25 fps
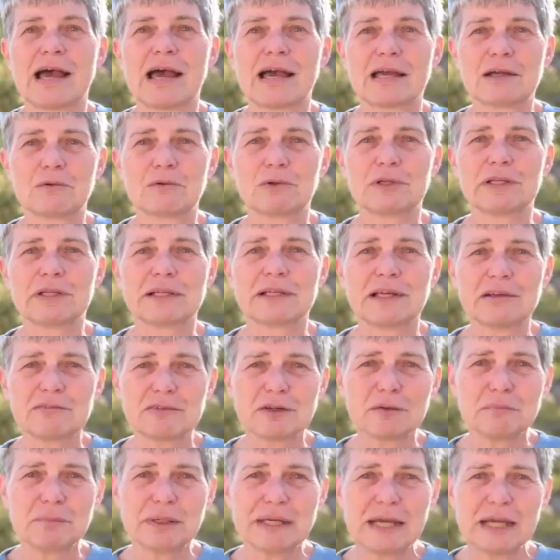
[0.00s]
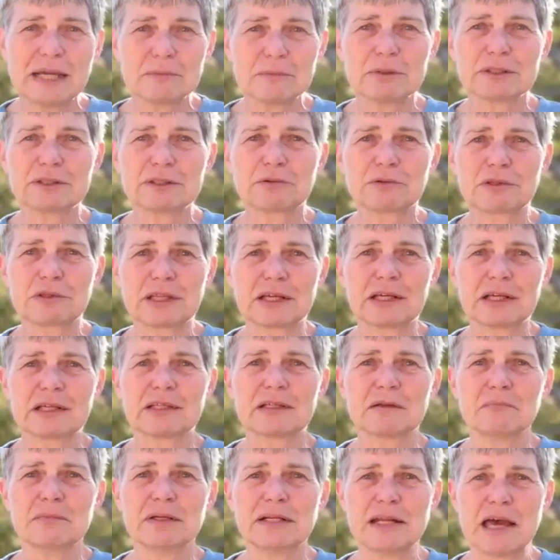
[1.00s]
I will never be able to thank
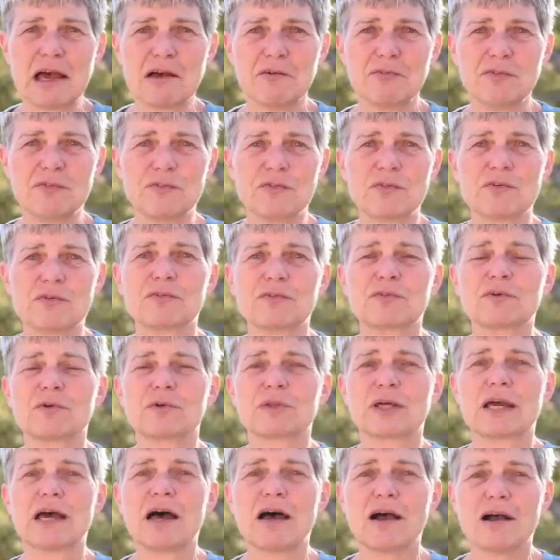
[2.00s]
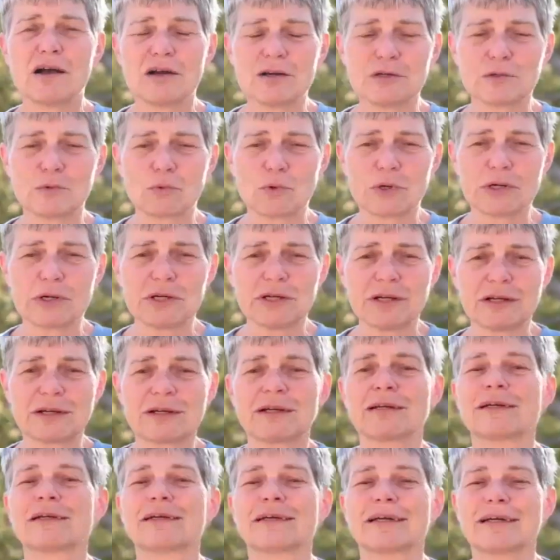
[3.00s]
them enough for the hard work
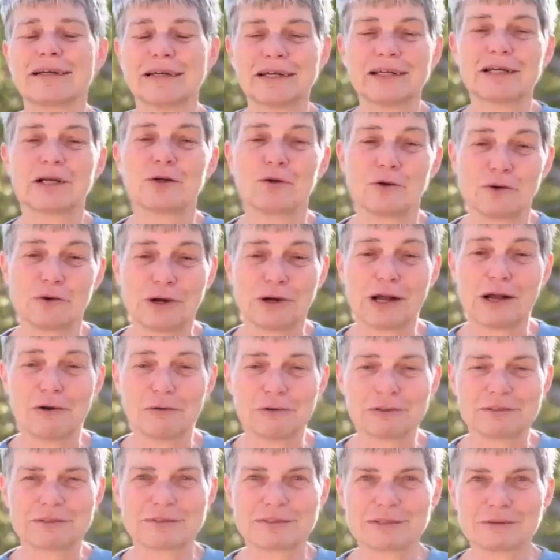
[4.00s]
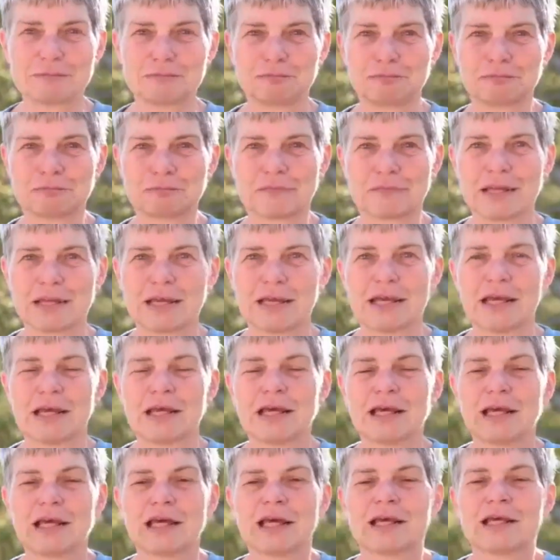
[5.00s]
and long hours.
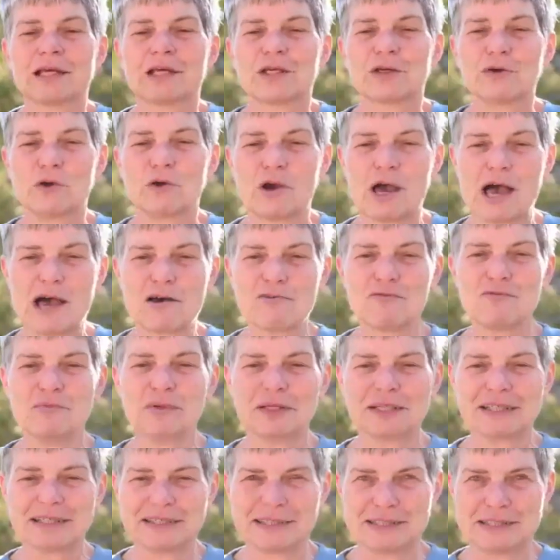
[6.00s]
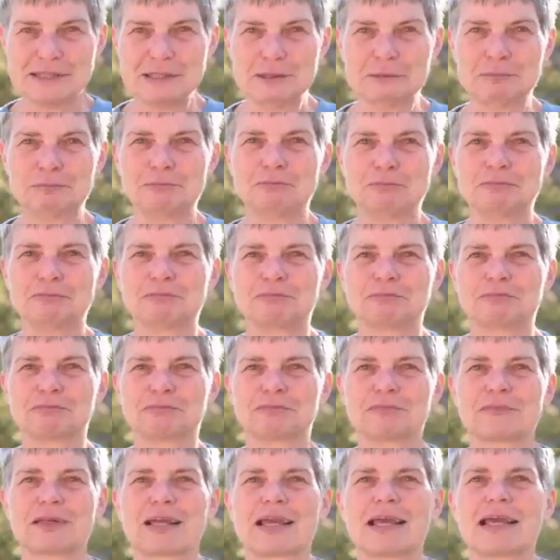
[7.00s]
Yoav Magid,
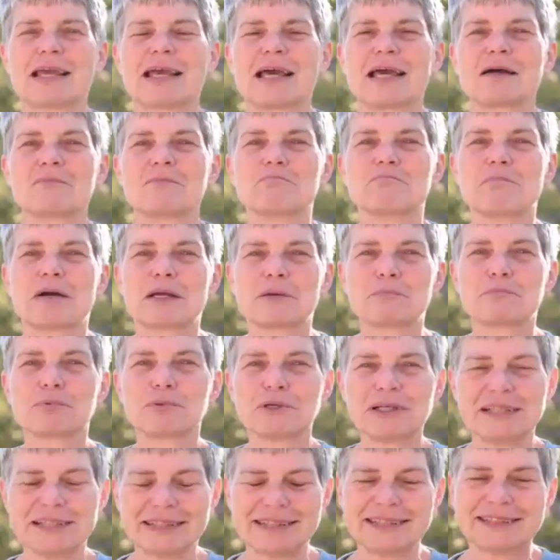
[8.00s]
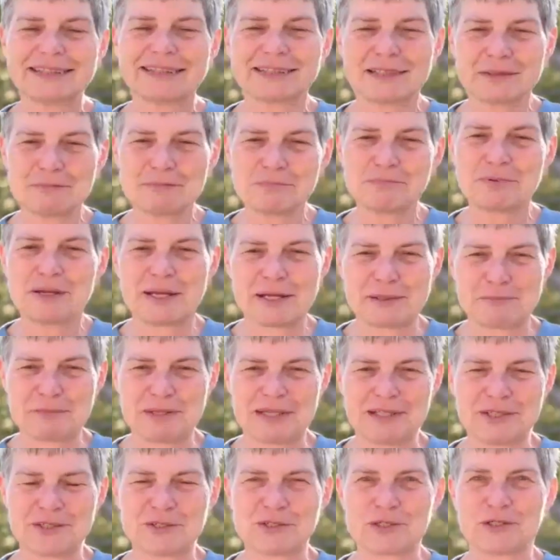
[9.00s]
my brilliant campaign
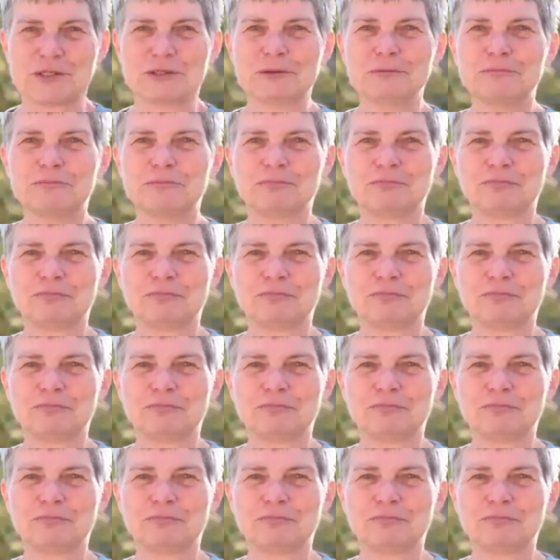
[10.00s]
manager.